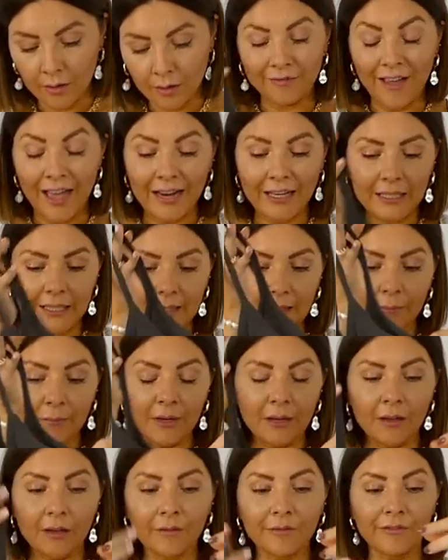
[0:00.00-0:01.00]
very
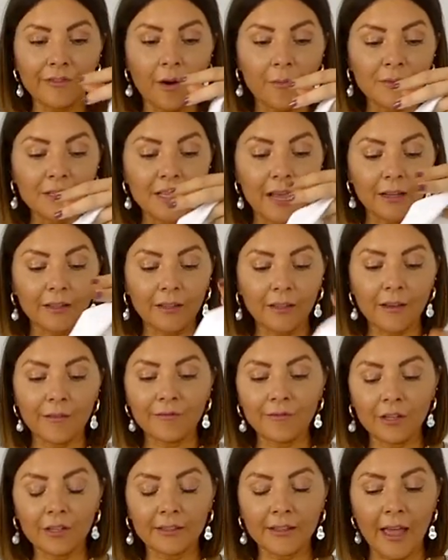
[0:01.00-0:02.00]
similar from Zadig
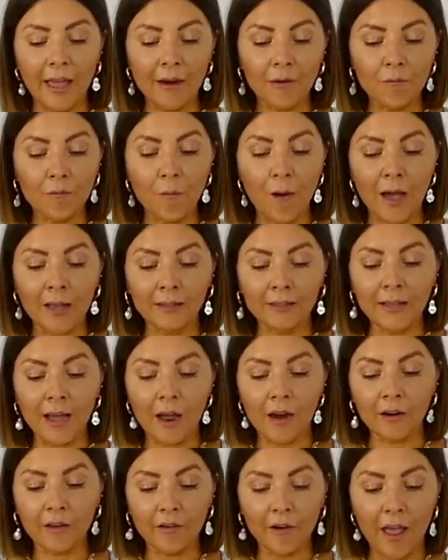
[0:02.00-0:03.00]
and Voltaire one
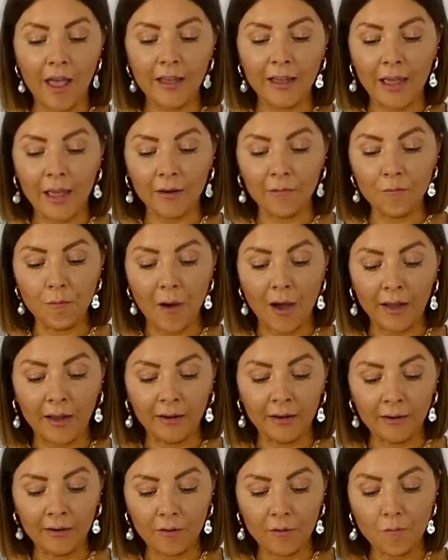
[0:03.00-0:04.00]
dark grey and
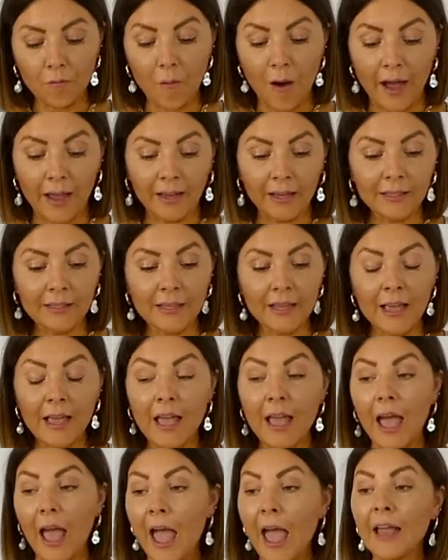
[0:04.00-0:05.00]
one white
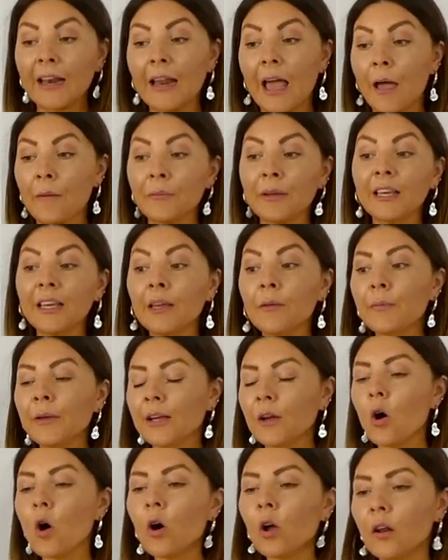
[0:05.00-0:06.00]
and I'm
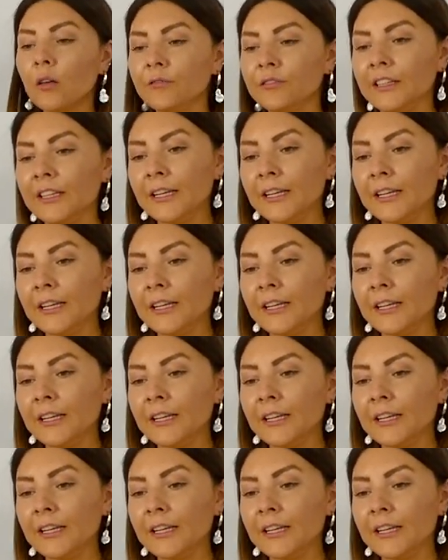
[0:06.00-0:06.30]
keeping all of